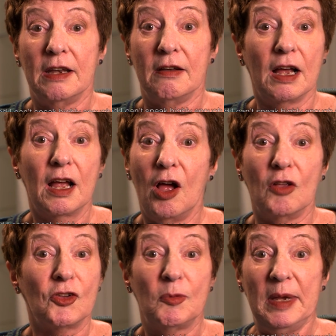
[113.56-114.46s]
And I
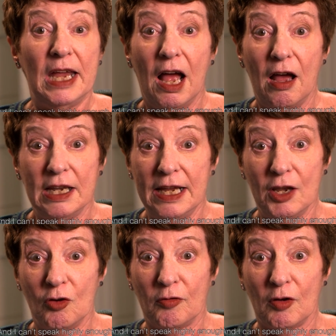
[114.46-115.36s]
can't speak
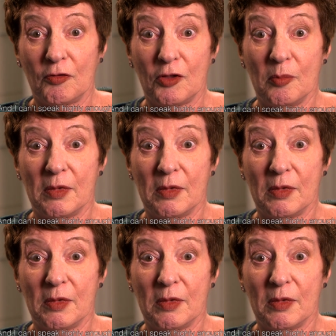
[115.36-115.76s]
highly enough of